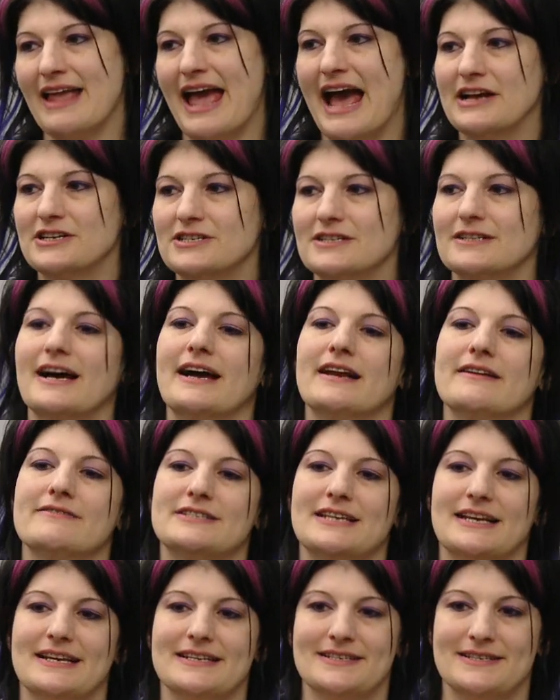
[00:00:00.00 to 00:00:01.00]
Agile kind of
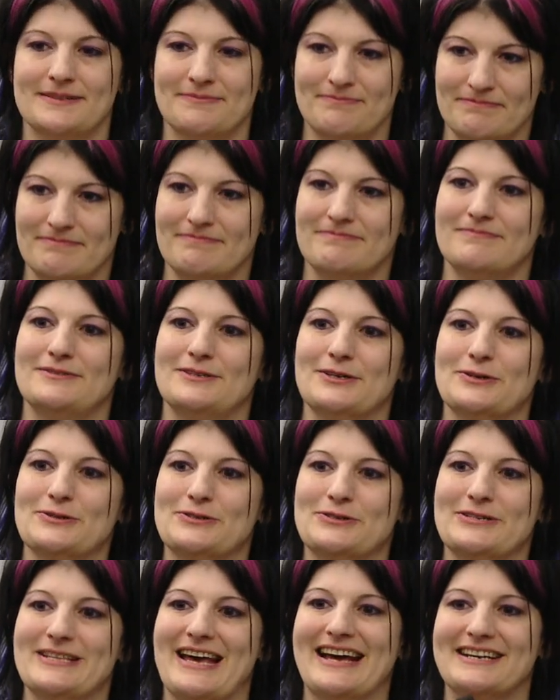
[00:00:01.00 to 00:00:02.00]
says, don't
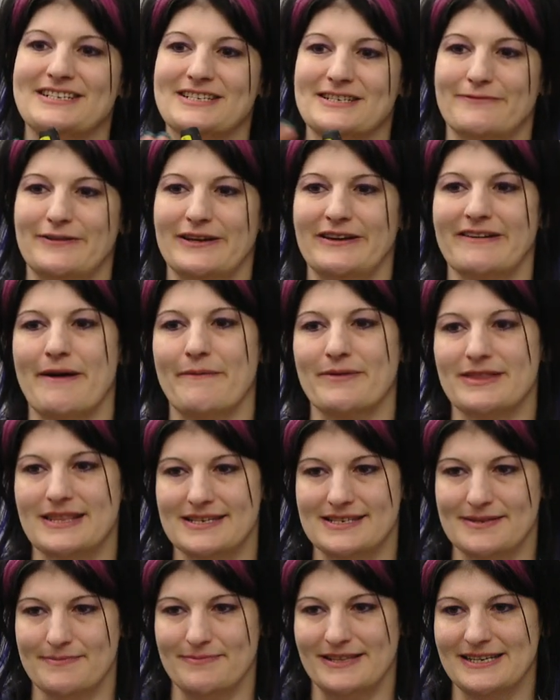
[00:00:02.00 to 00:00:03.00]
do that. Just figure out what the
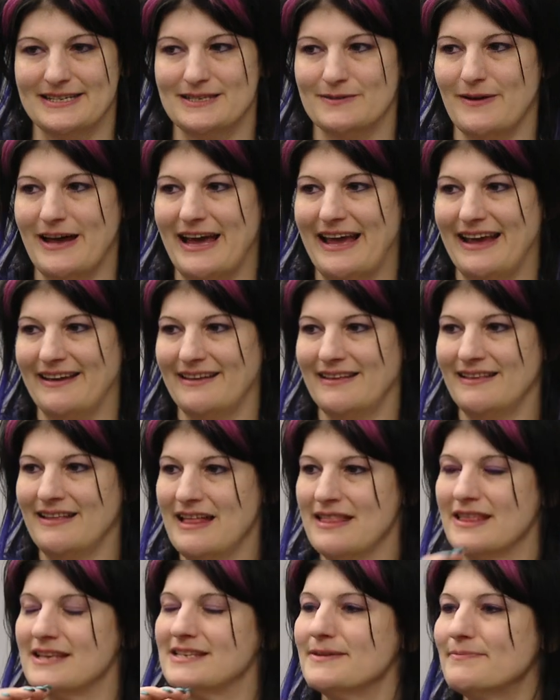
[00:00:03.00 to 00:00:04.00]
simplest way,
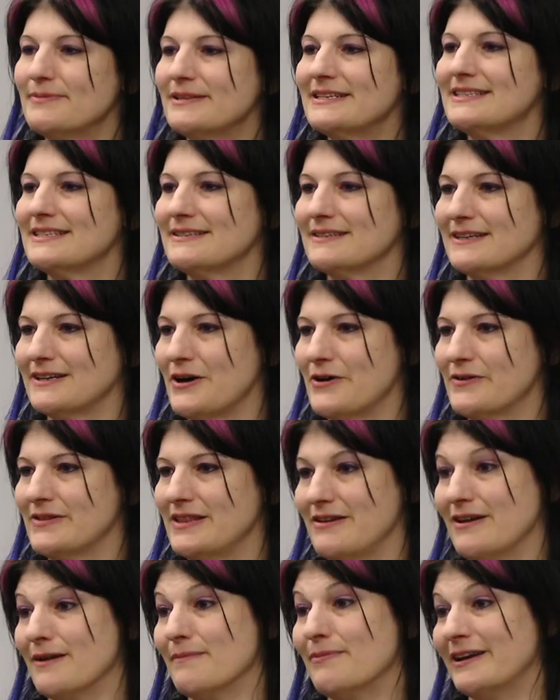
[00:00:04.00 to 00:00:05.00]
the simplest code
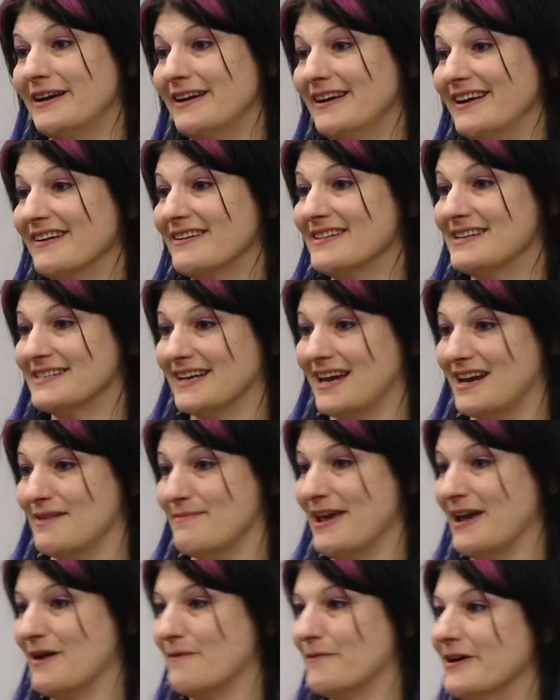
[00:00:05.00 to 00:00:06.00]
that you can put in here that's going to
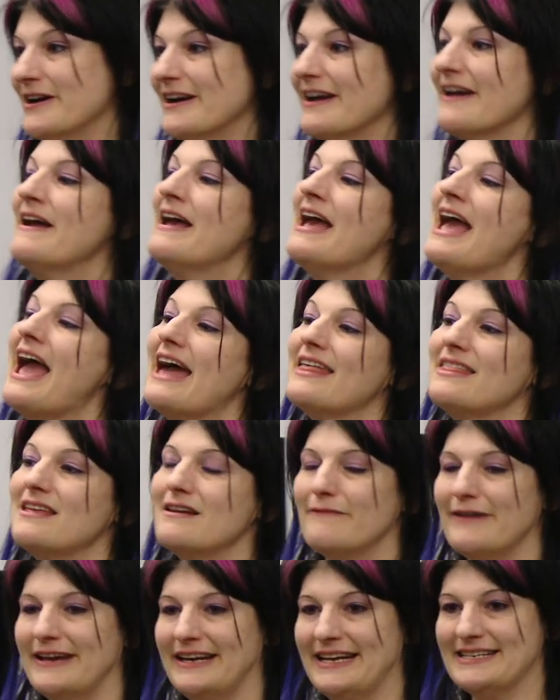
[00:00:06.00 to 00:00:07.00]
make it work, and then
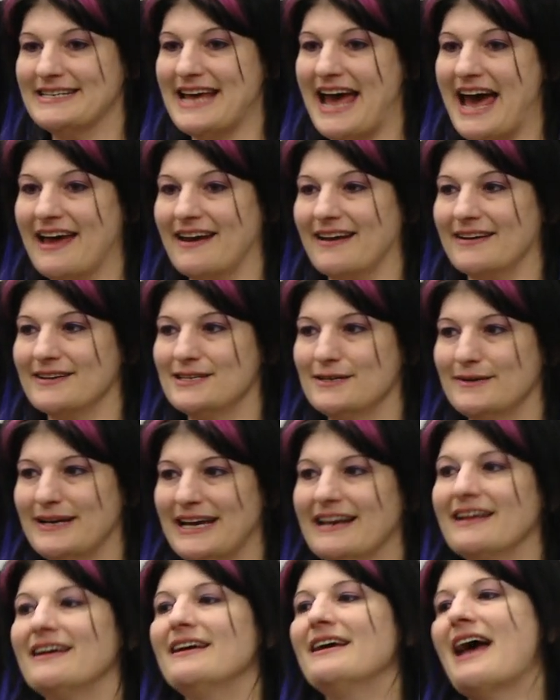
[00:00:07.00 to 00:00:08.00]
if I need to add on to
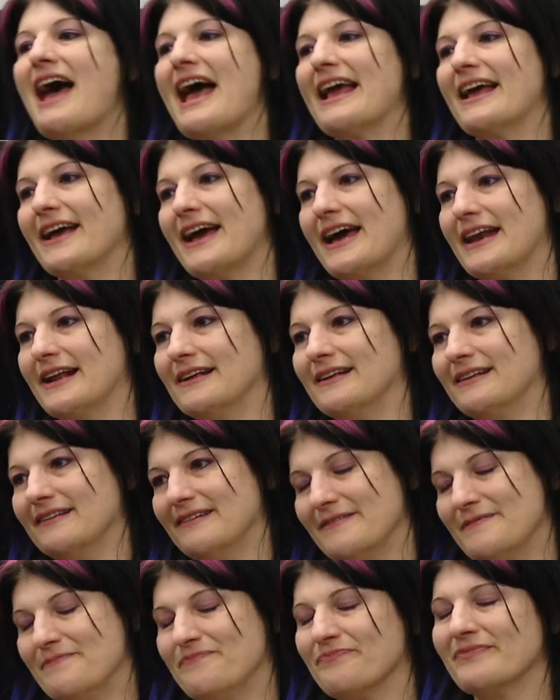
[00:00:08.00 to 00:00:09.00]
it, I can kind of
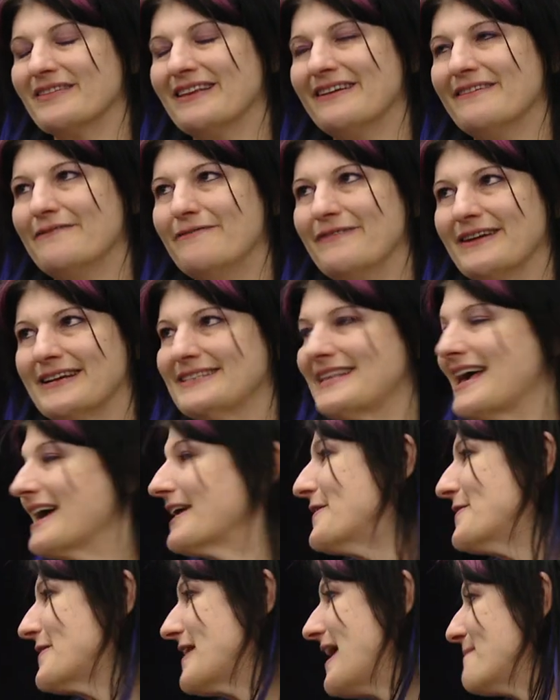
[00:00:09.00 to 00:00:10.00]
fix that
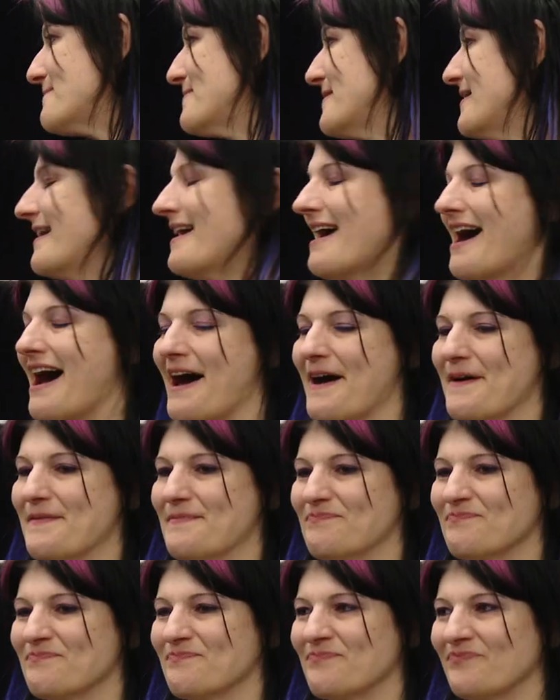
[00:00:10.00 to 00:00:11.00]
code up
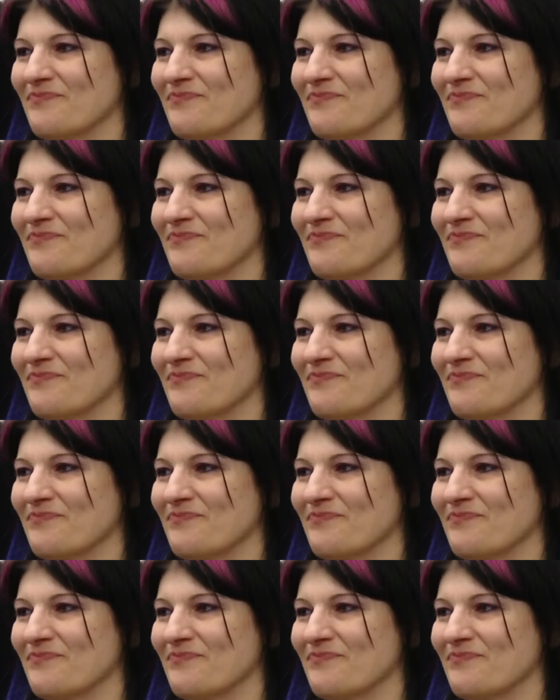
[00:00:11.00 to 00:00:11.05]
um,